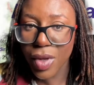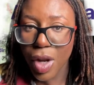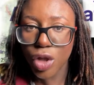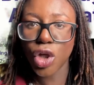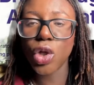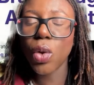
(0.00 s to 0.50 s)

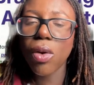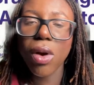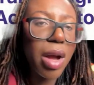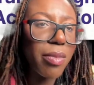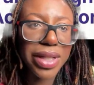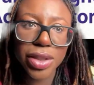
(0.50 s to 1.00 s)
So your
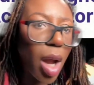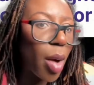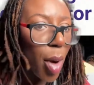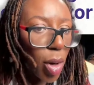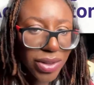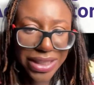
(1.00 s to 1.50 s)
comments are
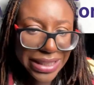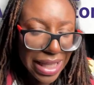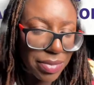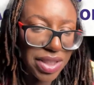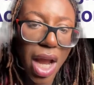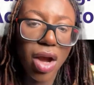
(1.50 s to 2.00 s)
posting
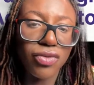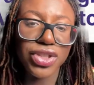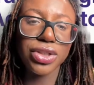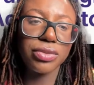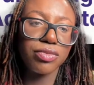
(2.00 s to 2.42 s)
themselves.